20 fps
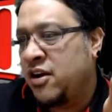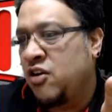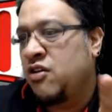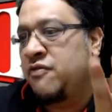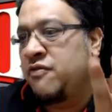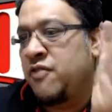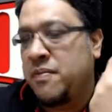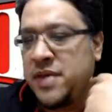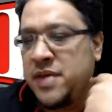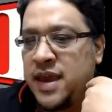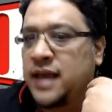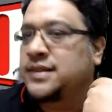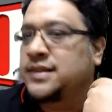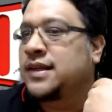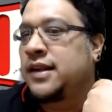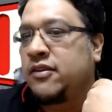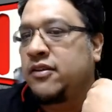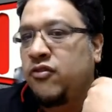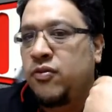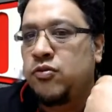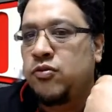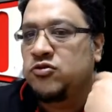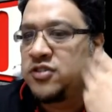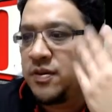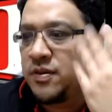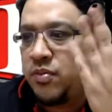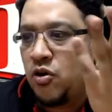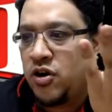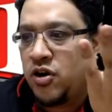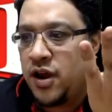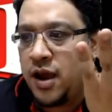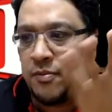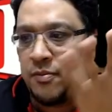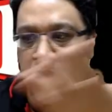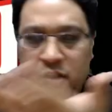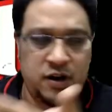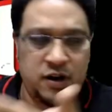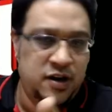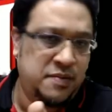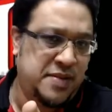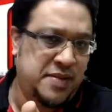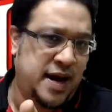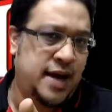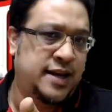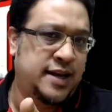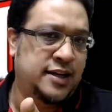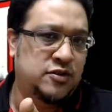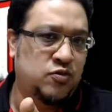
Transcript: for me as a Liverpool supporter, I'm not going to buy this.